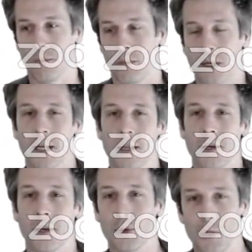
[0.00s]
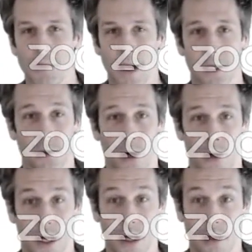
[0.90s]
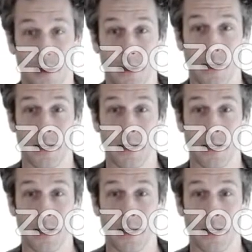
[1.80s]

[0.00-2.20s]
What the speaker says: particularly with respect to RL,